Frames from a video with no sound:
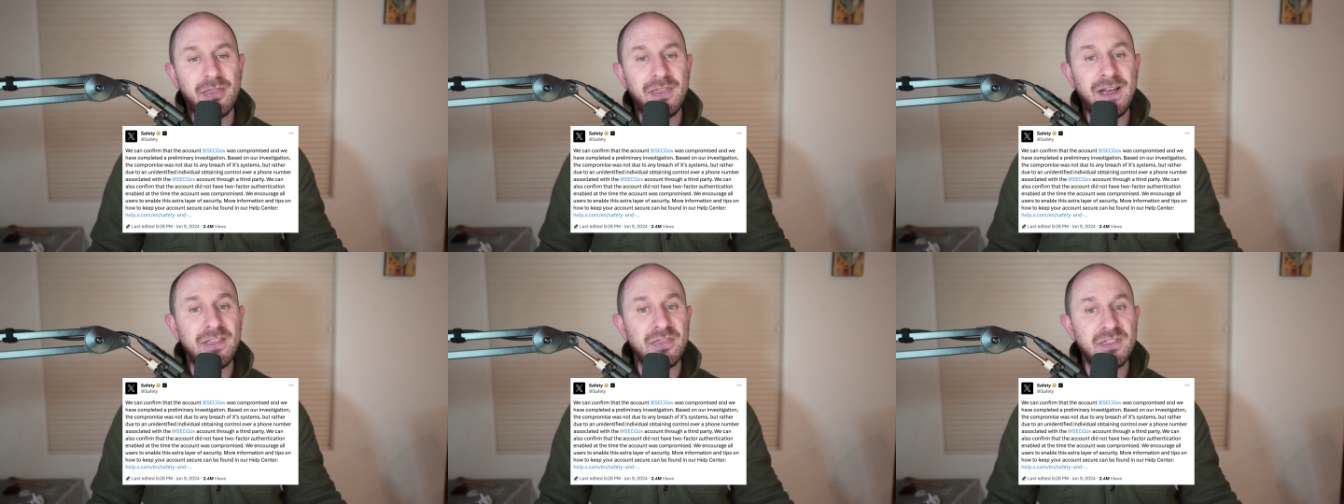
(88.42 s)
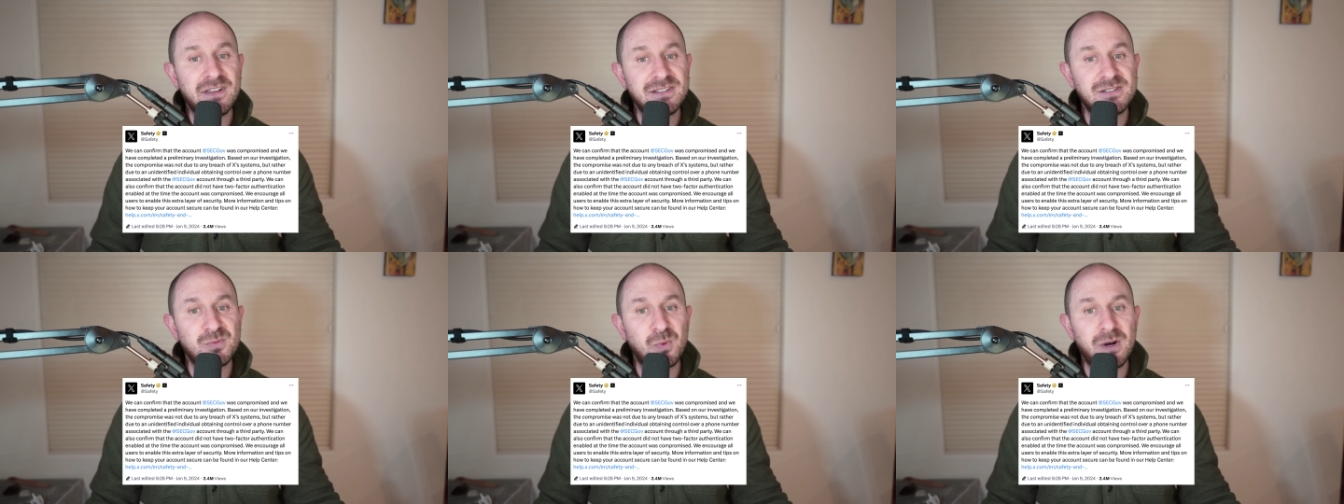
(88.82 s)
that
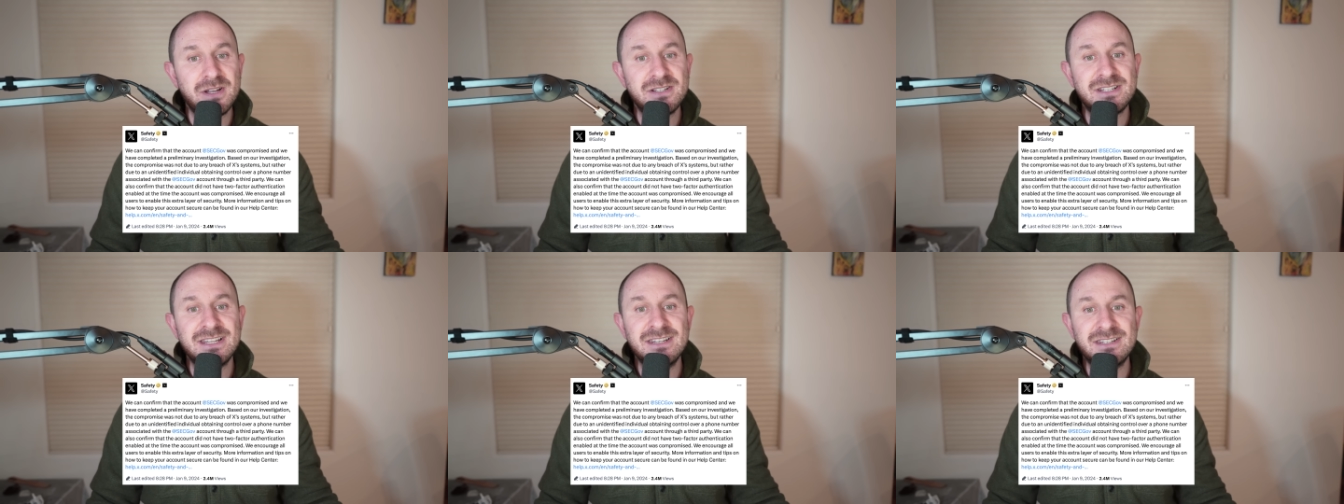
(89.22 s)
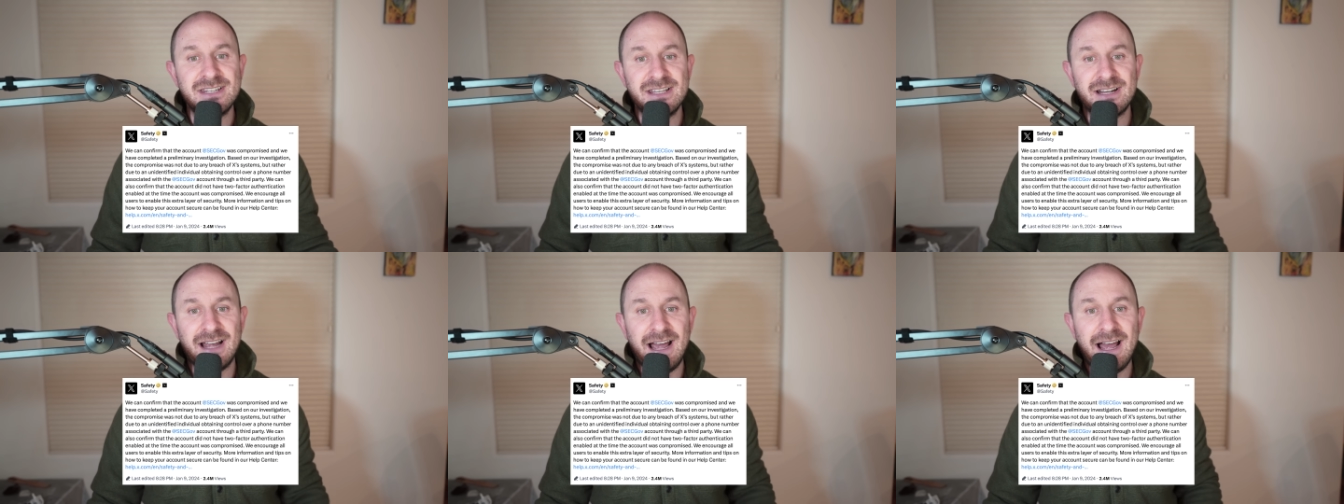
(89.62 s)
this was
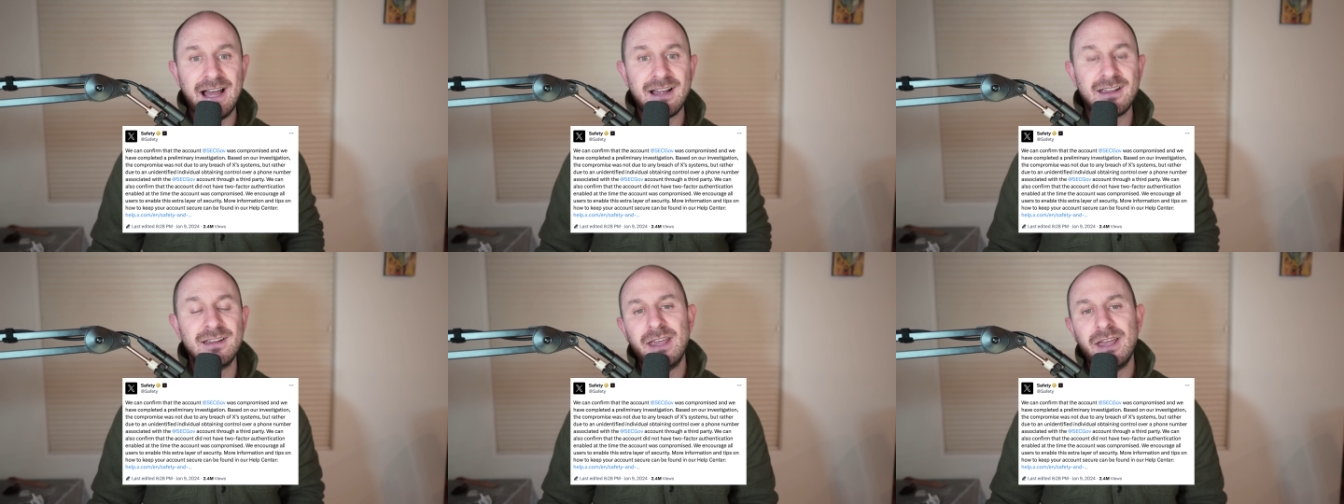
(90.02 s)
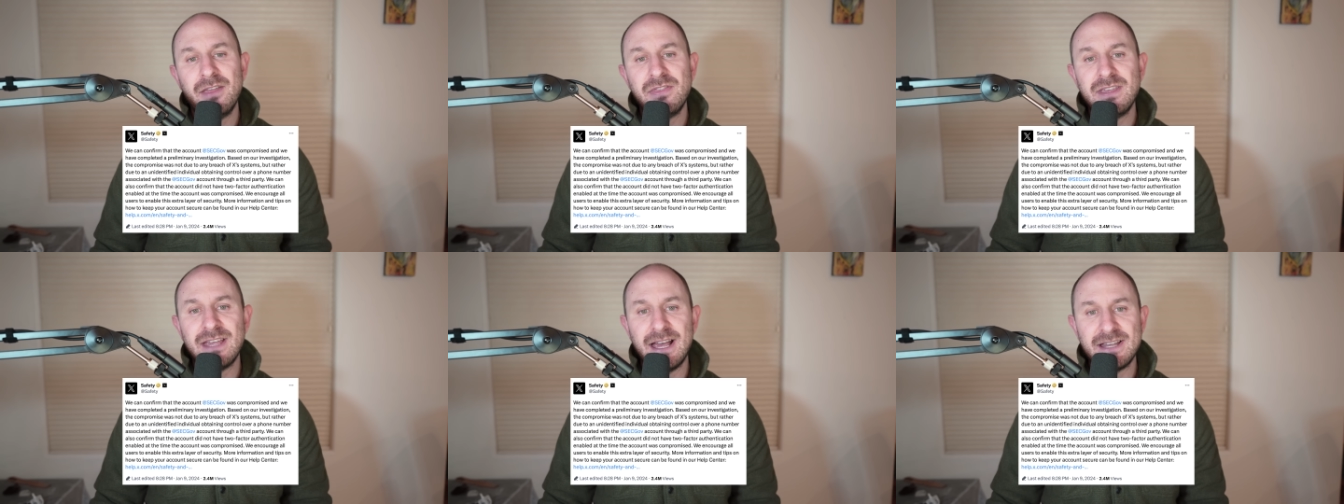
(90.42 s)
indeed a hack,
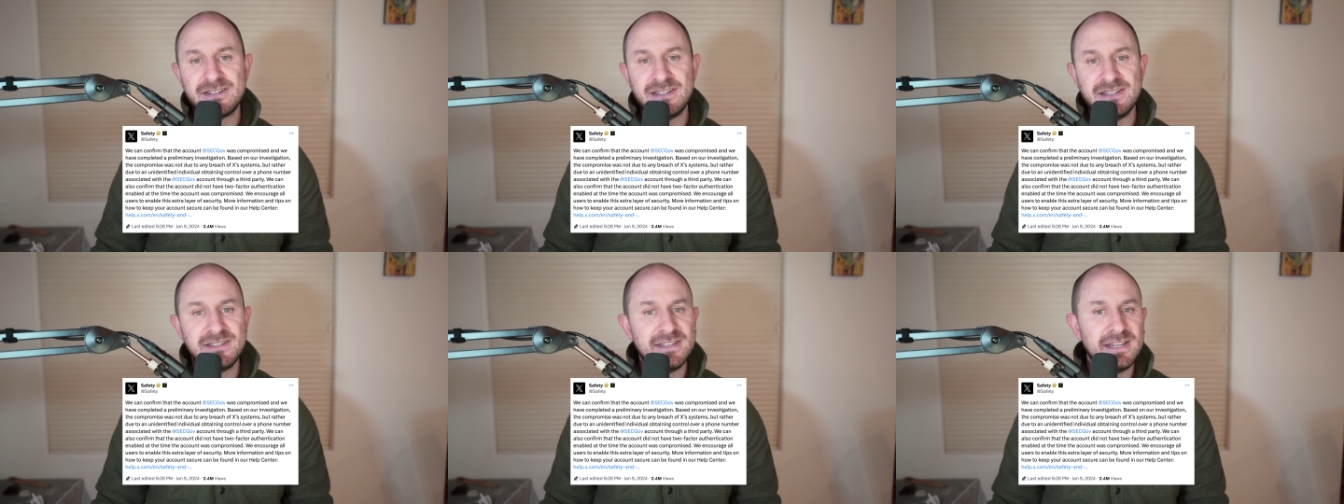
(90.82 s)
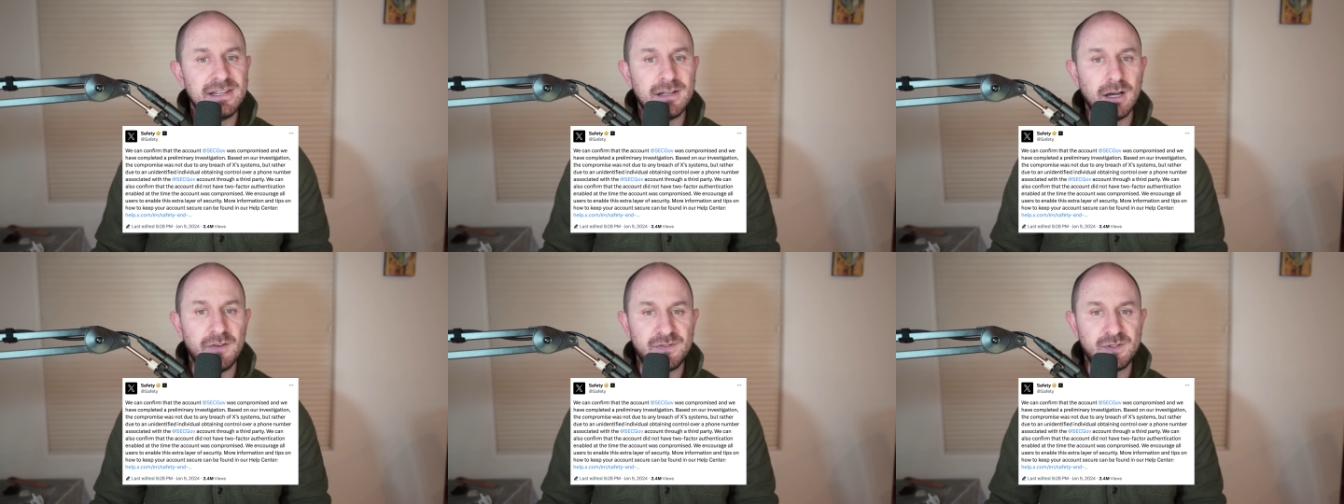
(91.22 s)
and the SEC
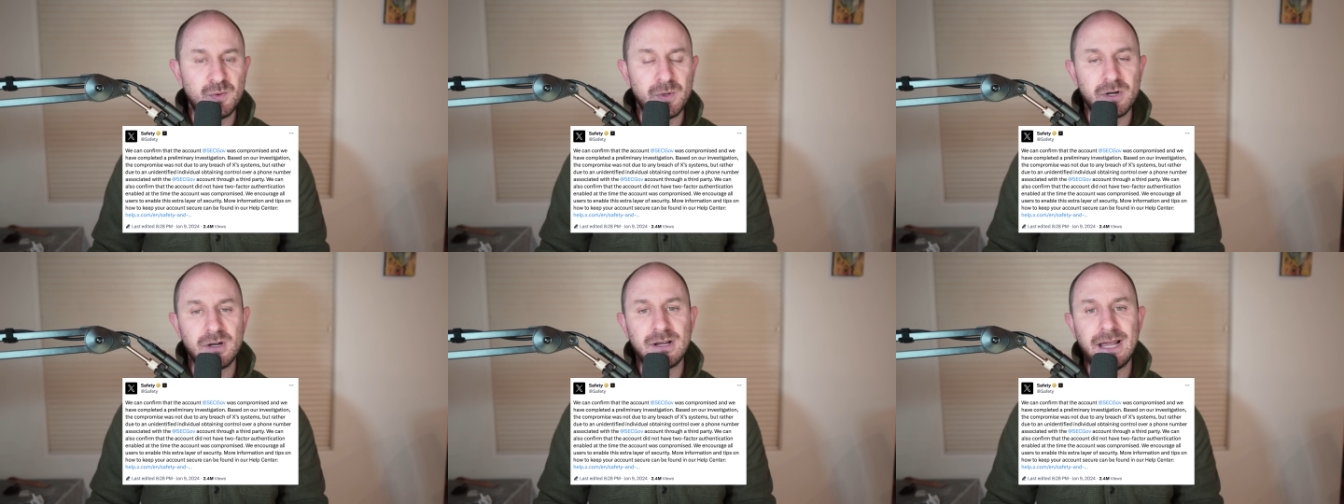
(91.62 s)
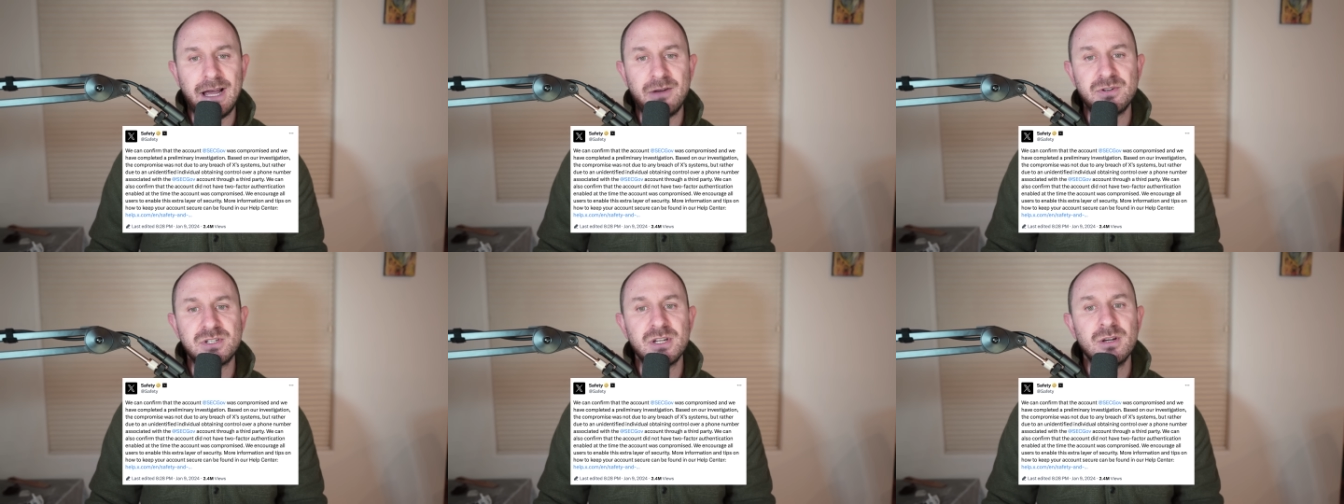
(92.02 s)
Gov Twitter
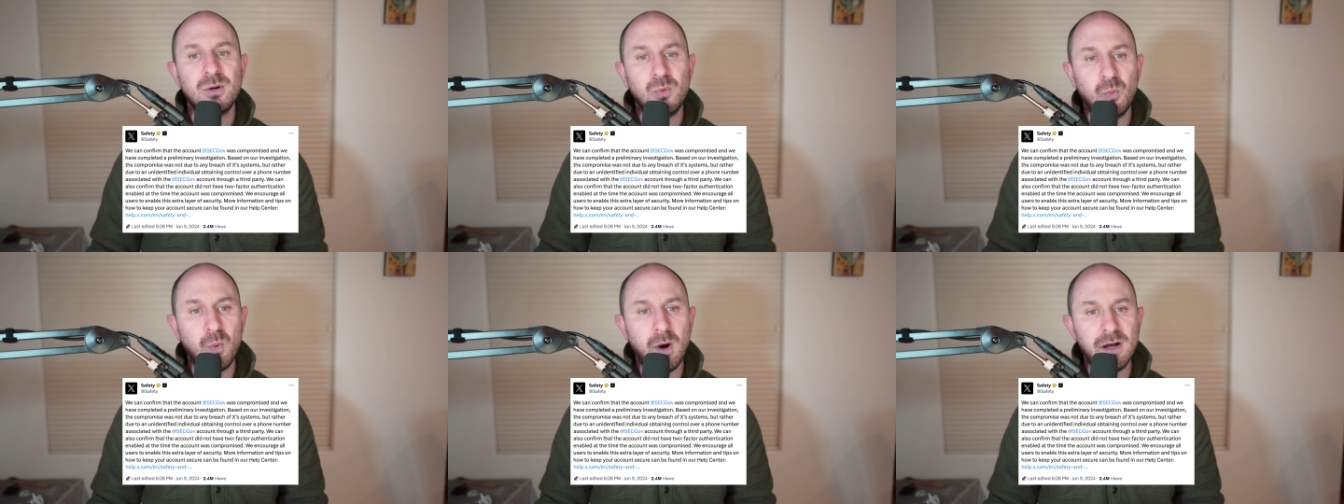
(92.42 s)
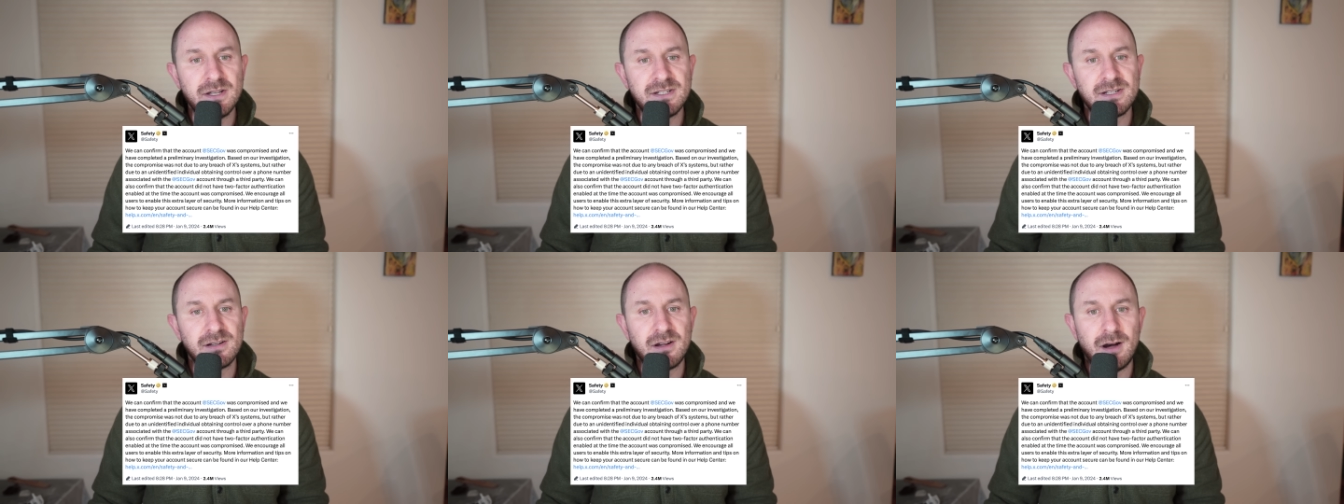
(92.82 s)
account
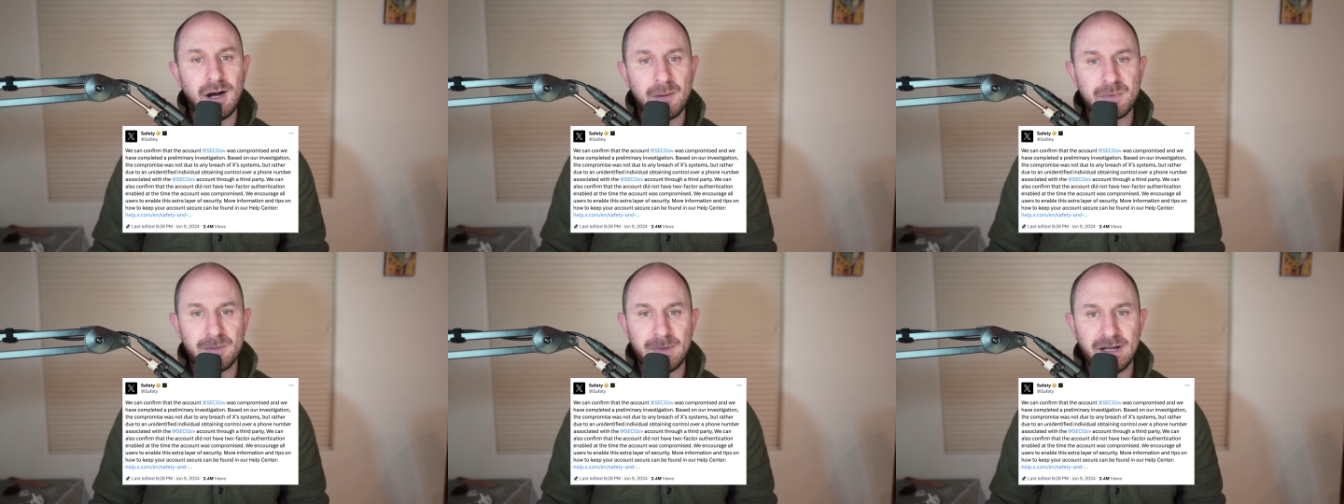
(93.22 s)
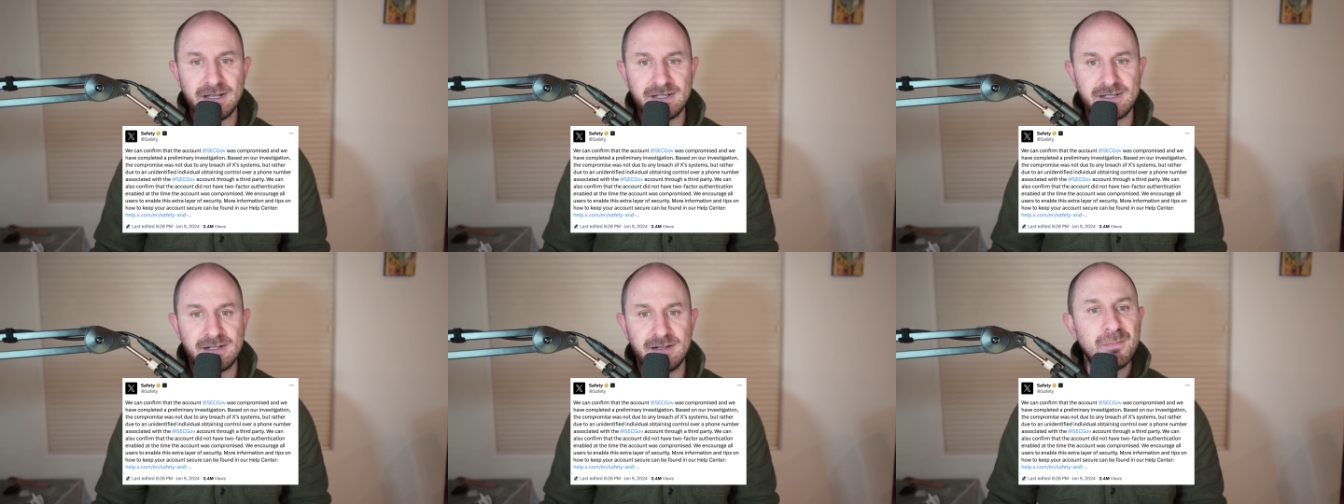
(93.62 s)
was compromised.